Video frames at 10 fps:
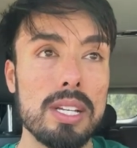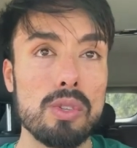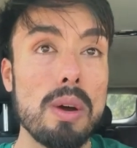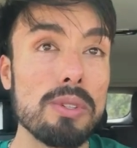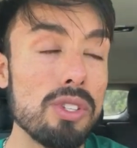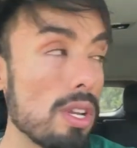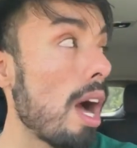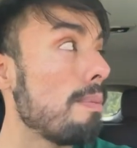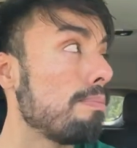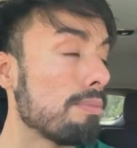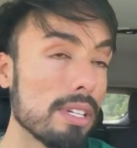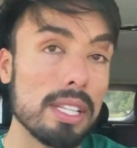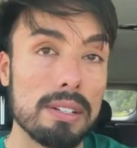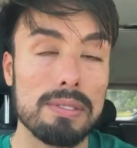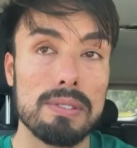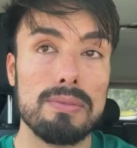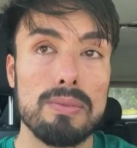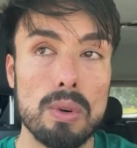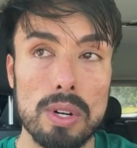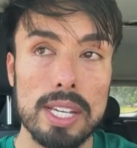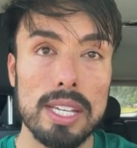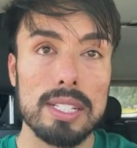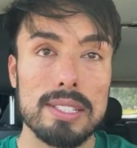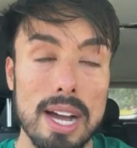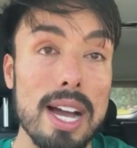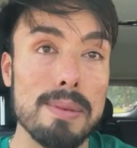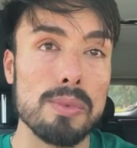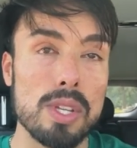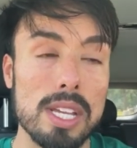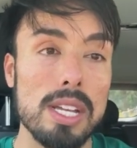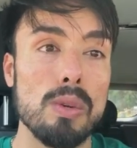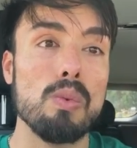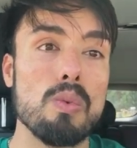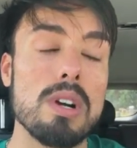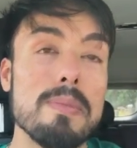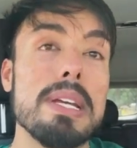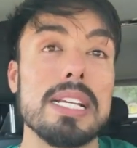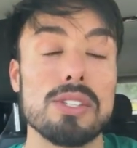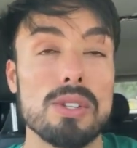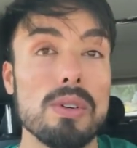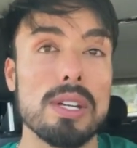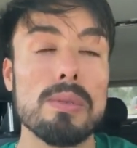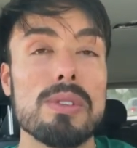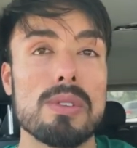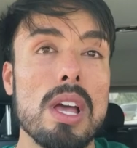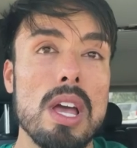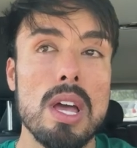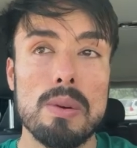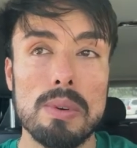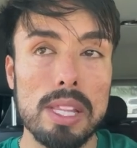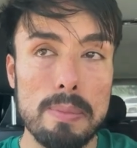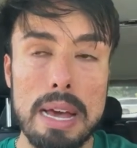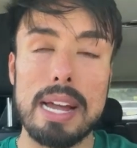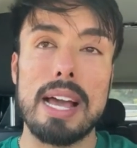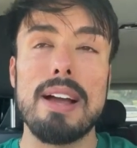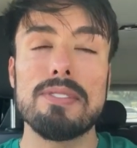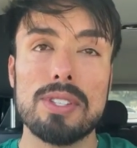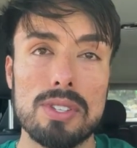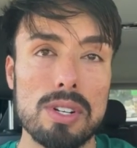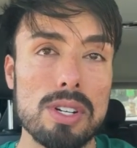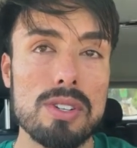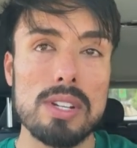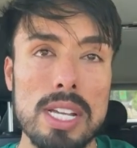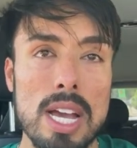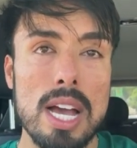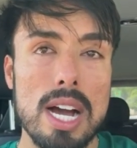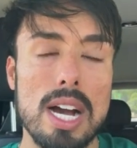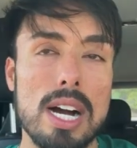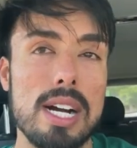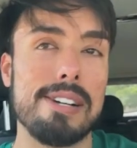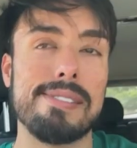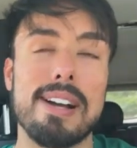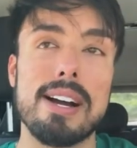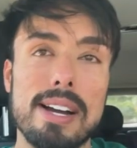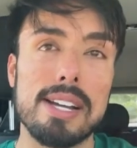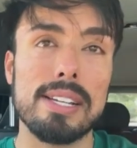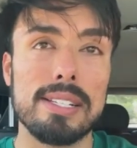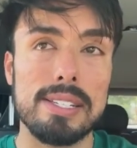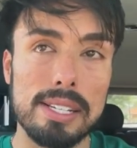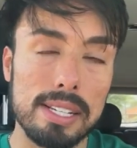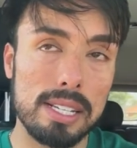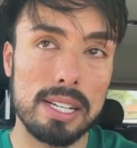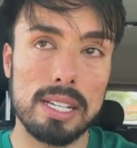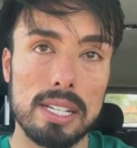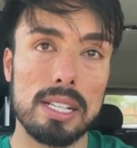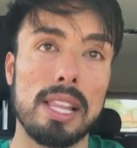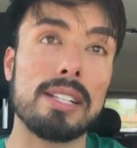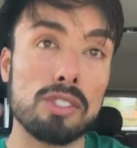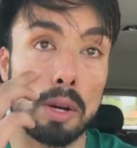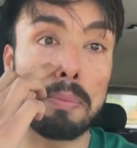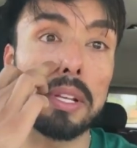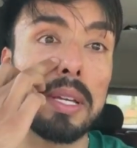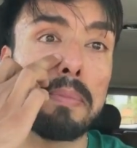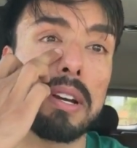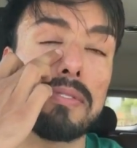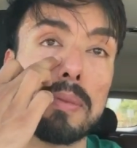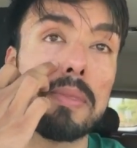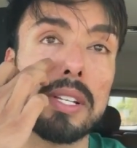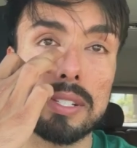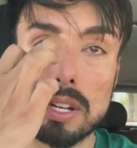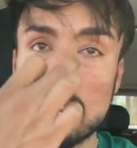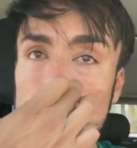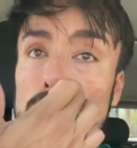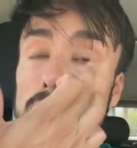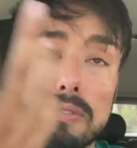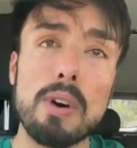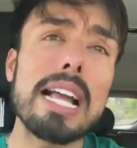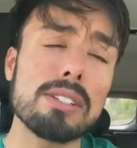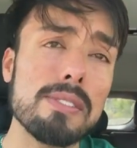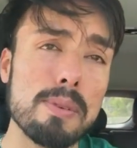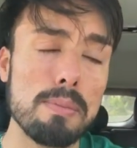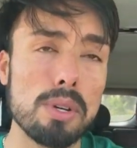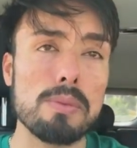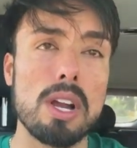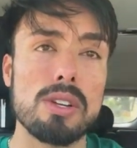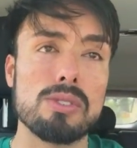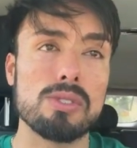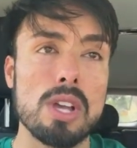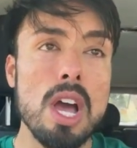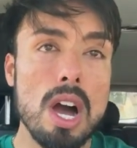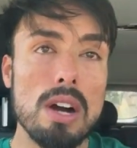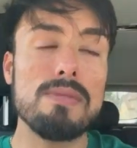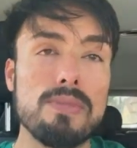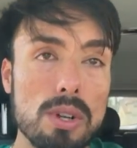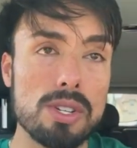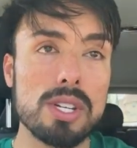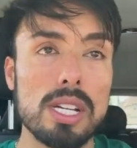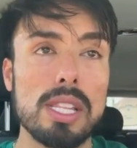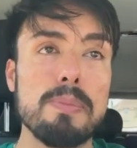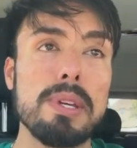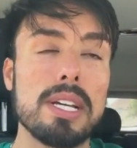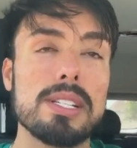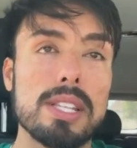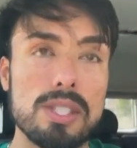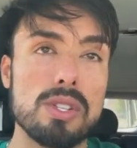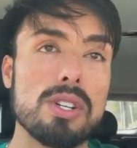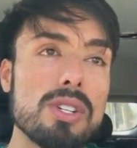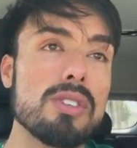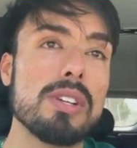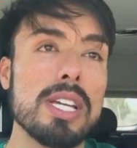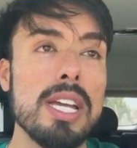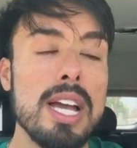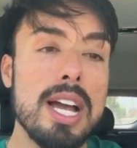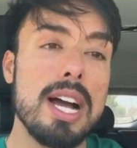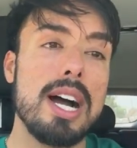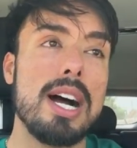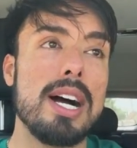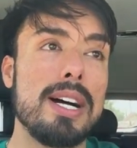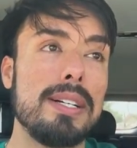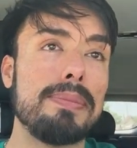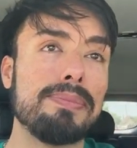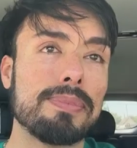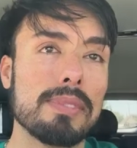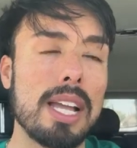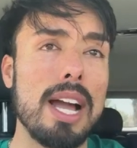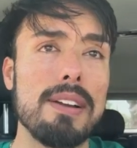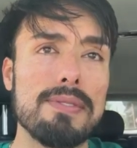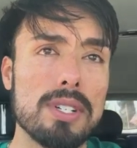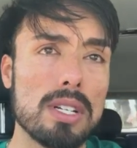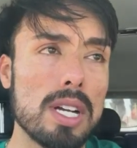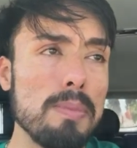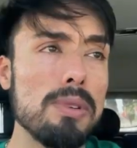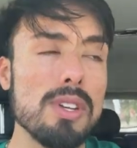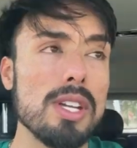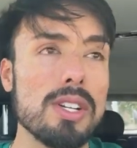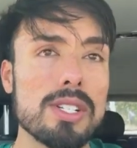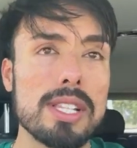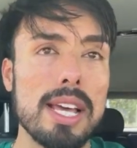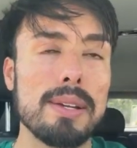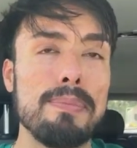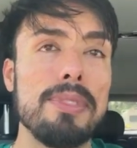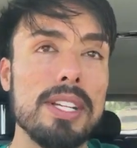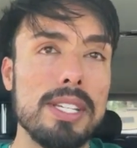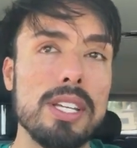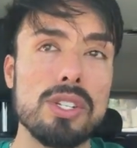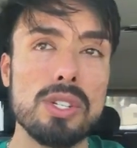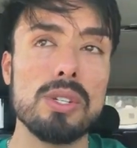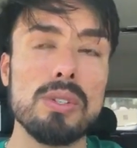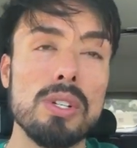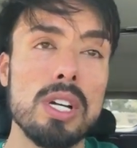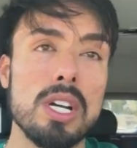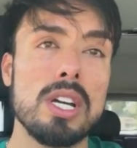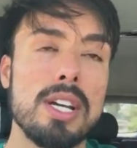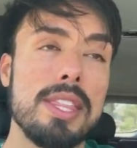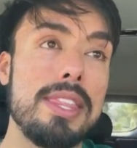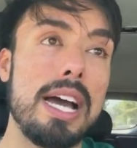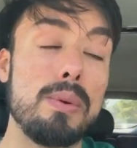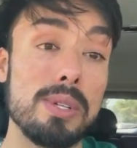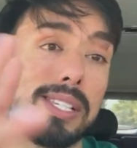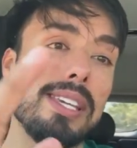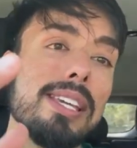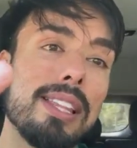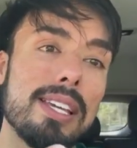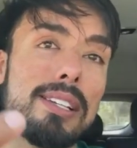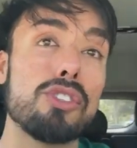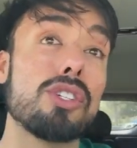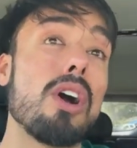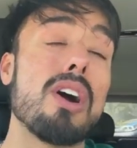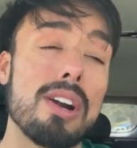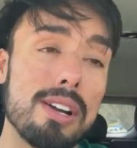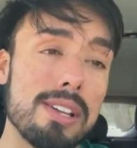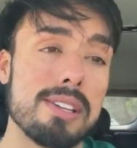So I would stop breathing for 40 times in 1 minute. So it was really bad. After the surgery, I did like start breathing better from this nostril, actually from both nostrils. Unfortunately, because of the surgery, after a couple years, like the tissue that was healing scarred.